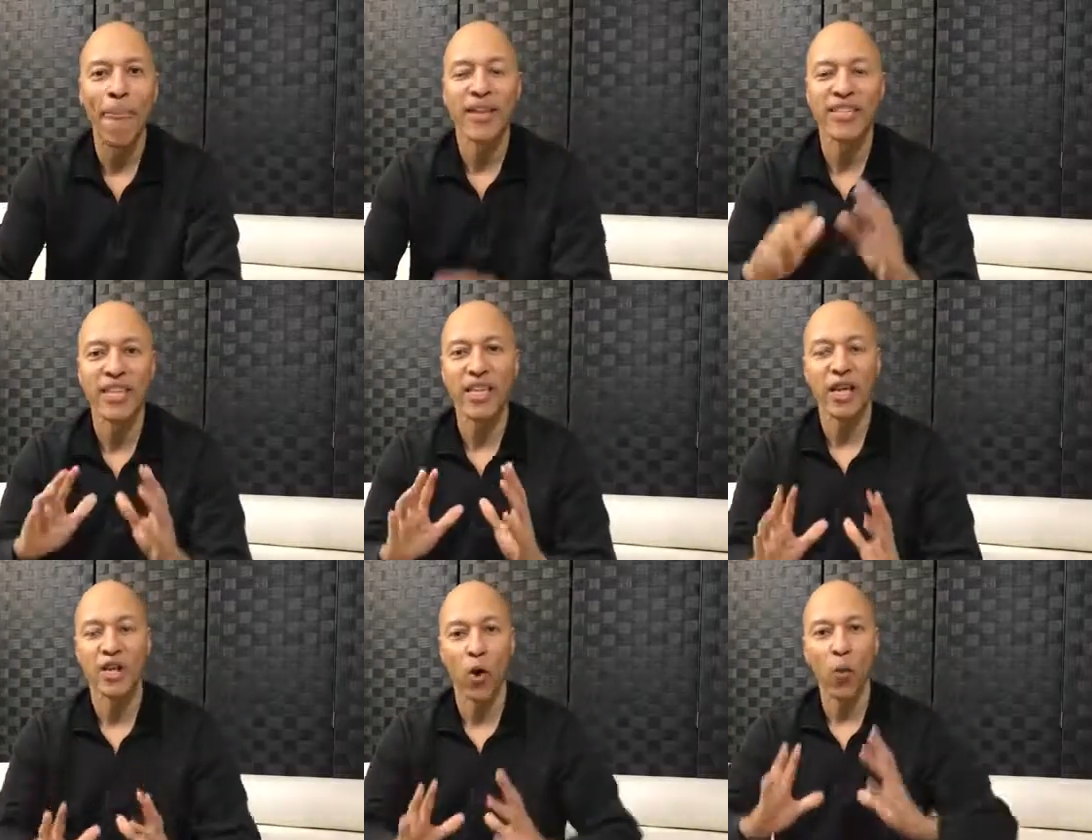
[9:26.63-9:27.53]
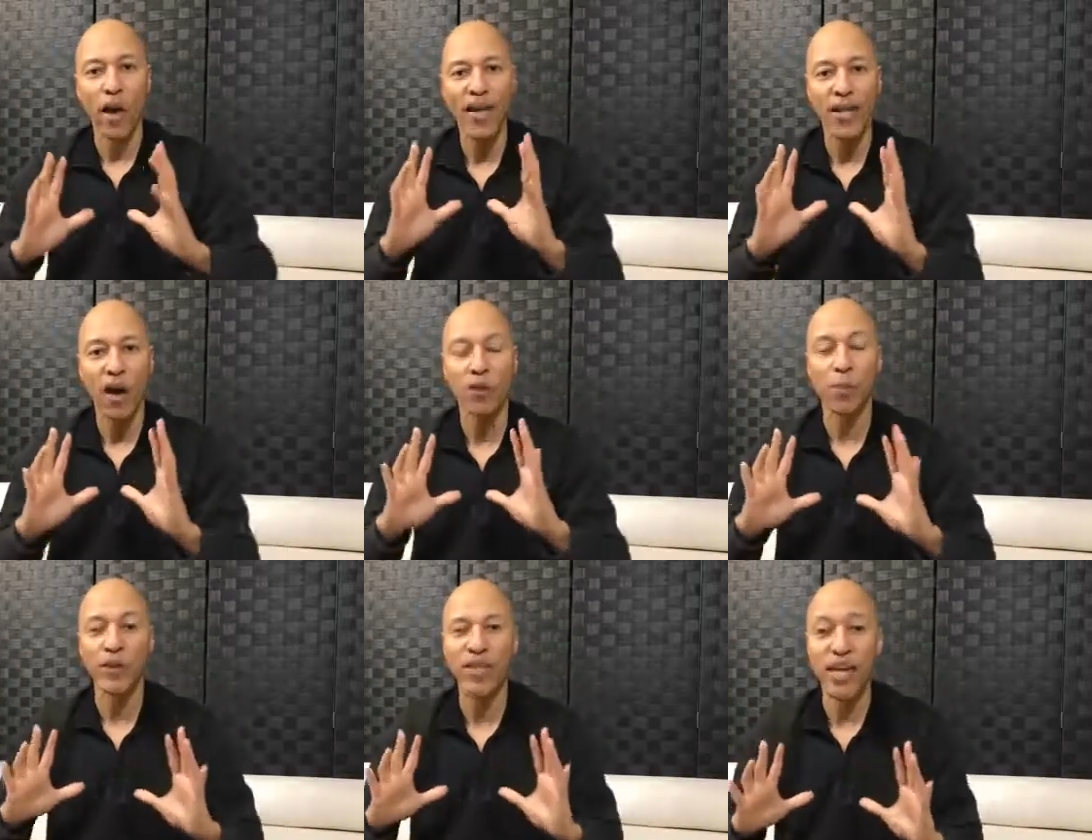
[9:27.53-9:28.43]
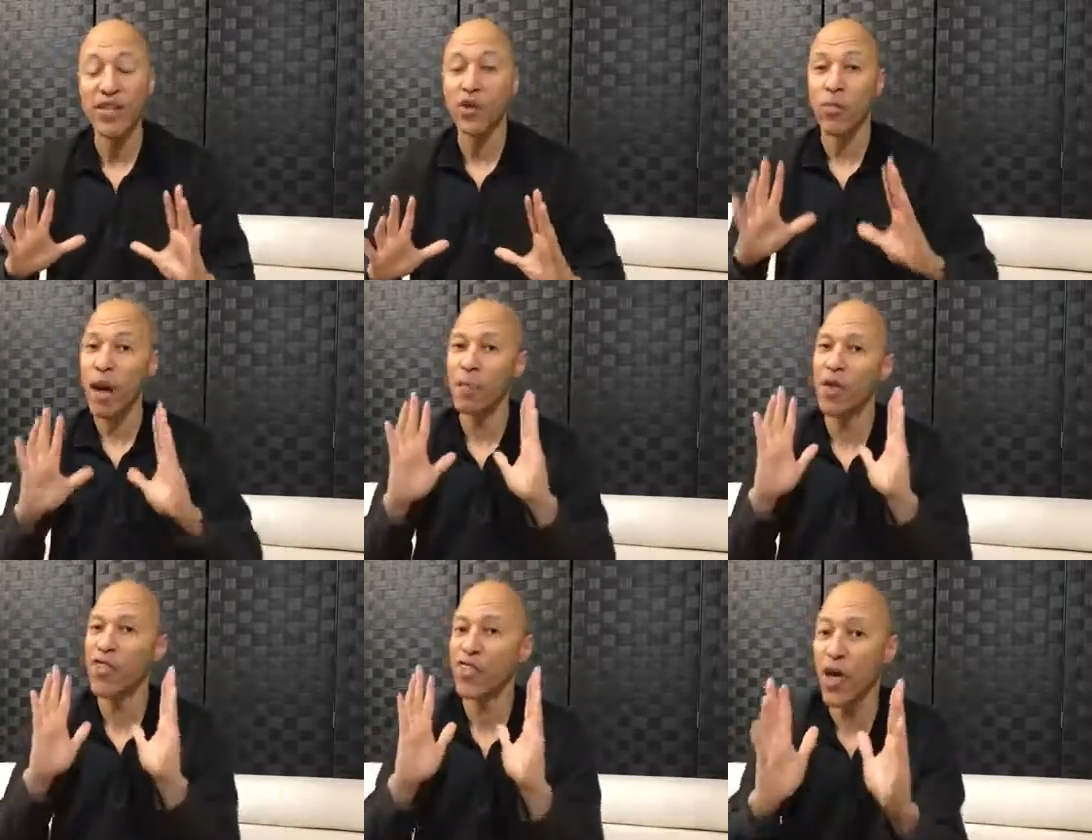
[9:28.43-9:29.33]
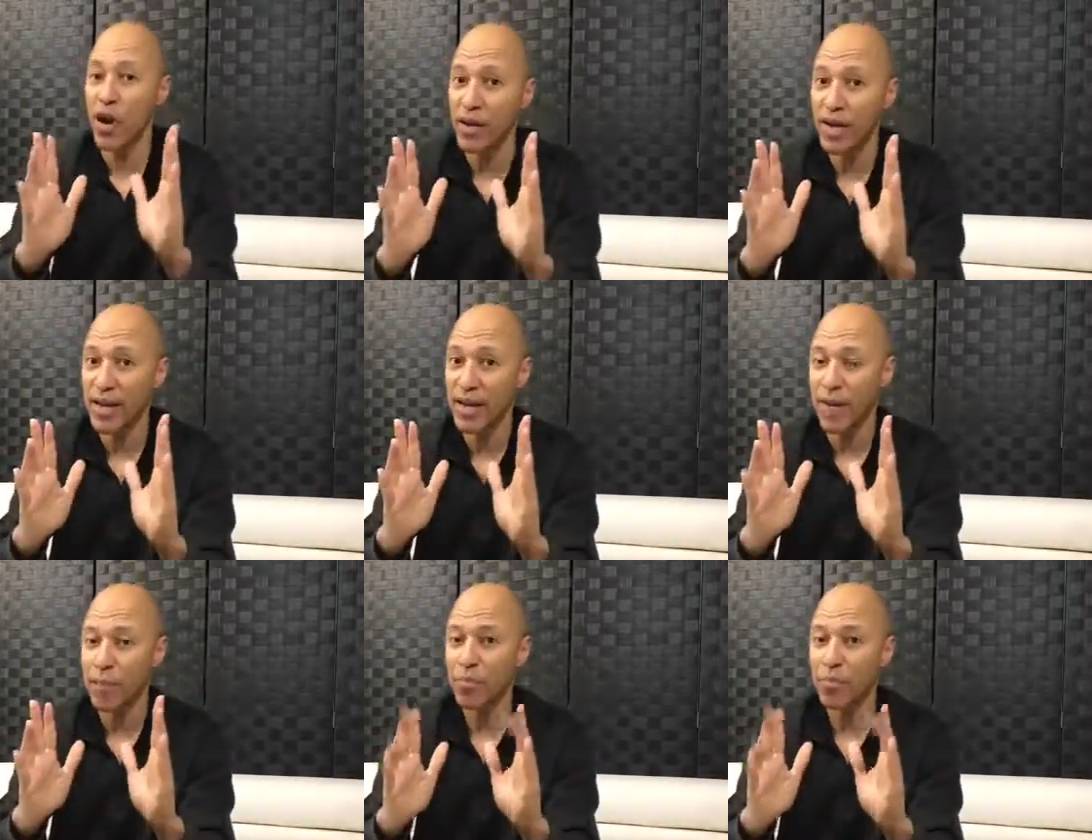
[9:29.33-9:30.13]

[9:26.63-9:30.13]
See, your weight loss potential might be 30,